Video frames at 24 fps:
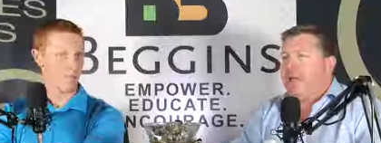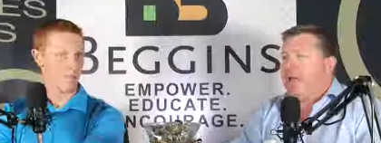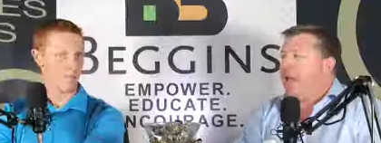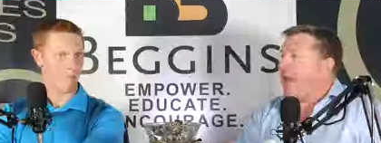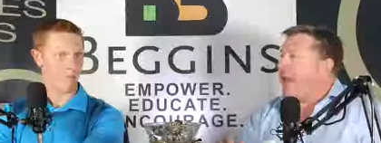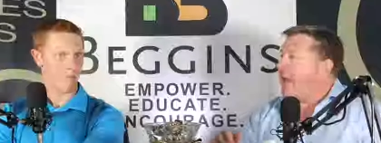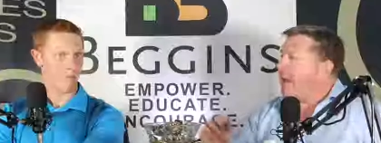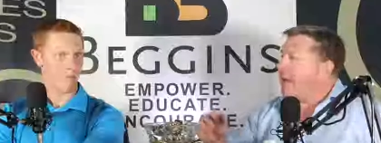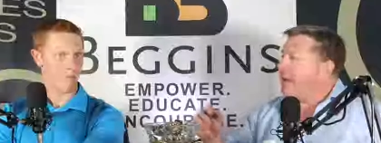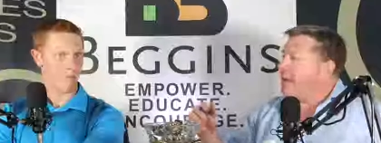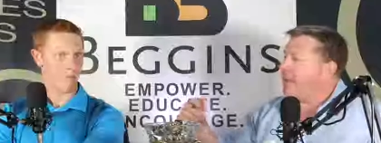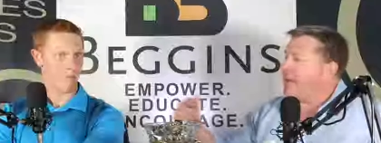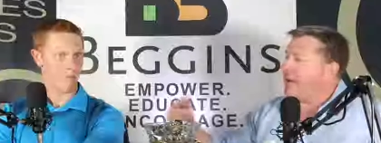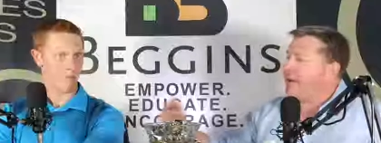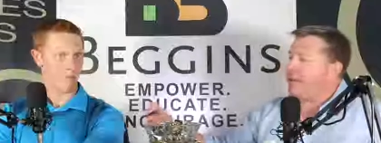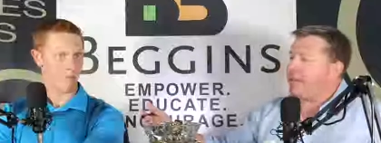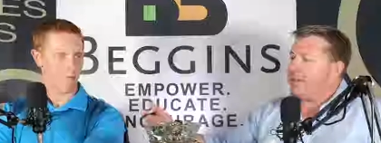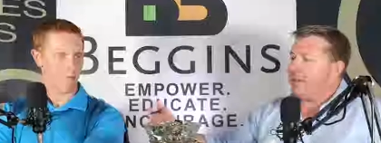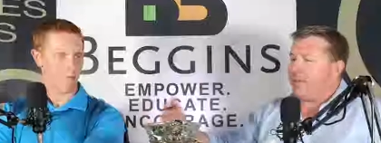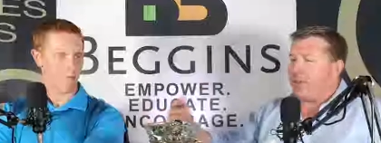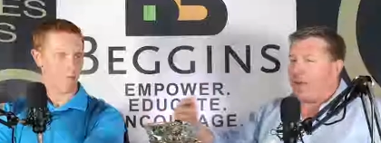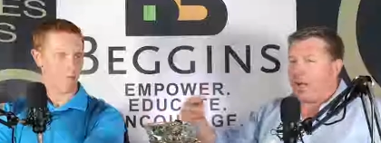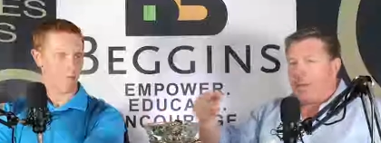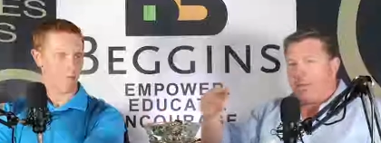Speaker 1: And
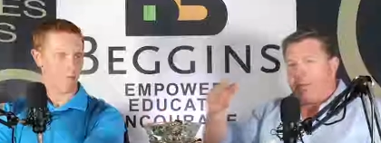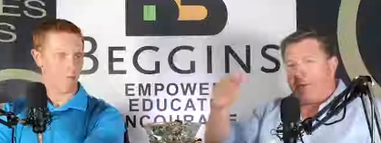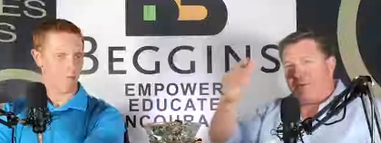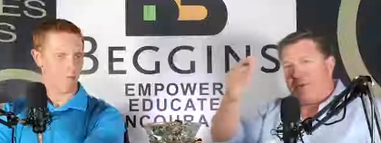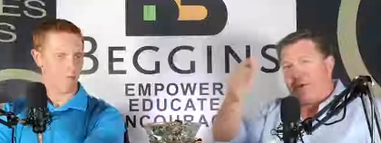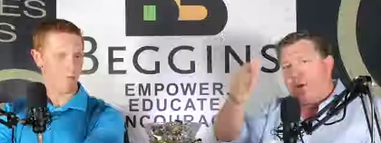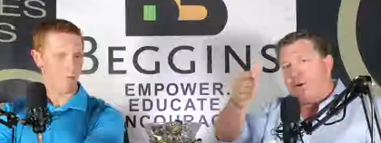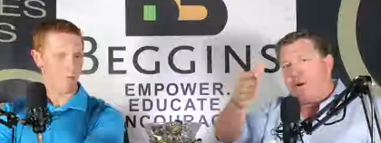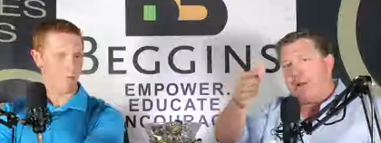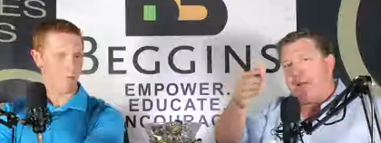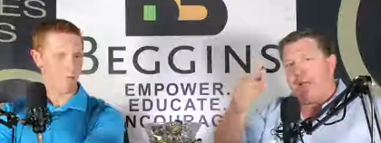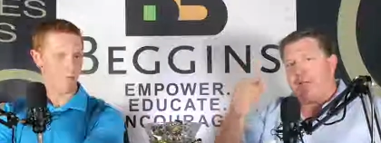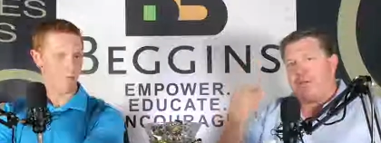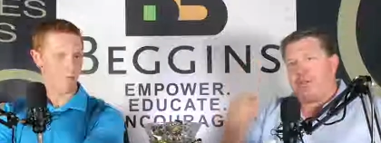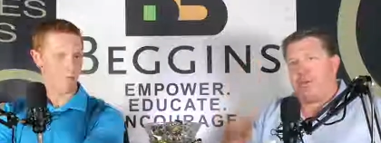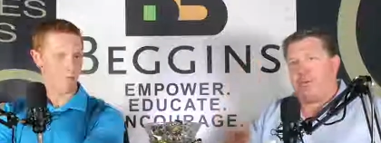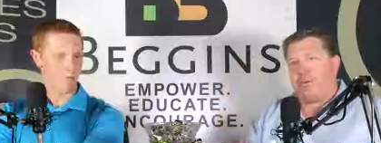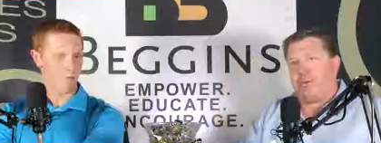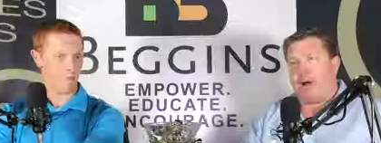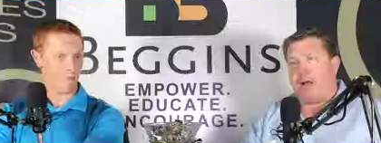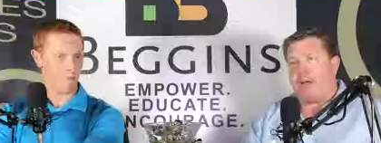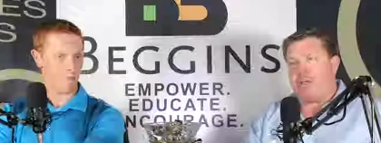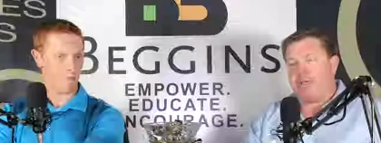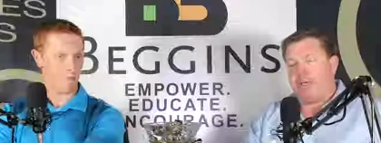here's the problem: if you're an agent
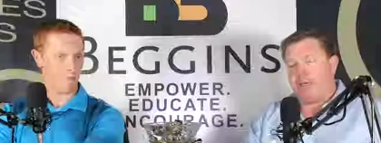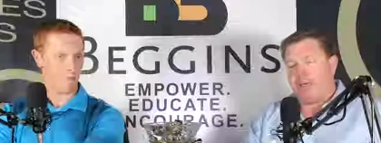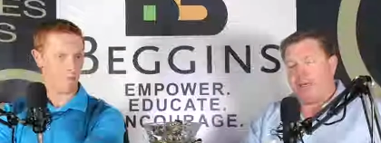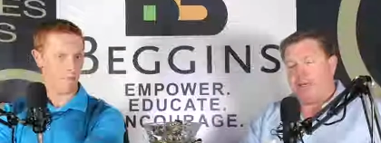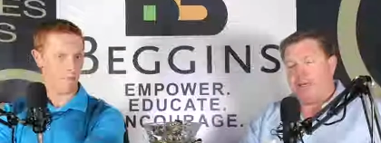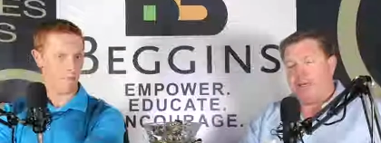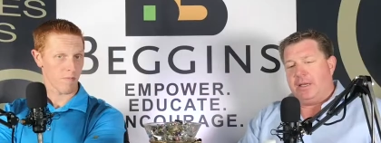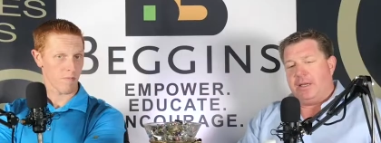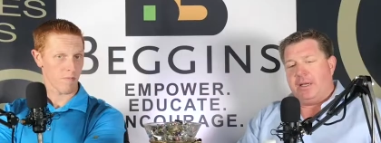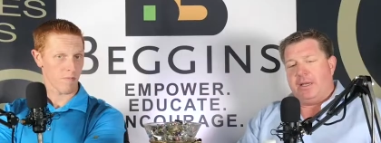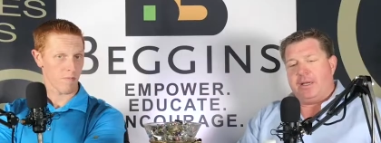watching,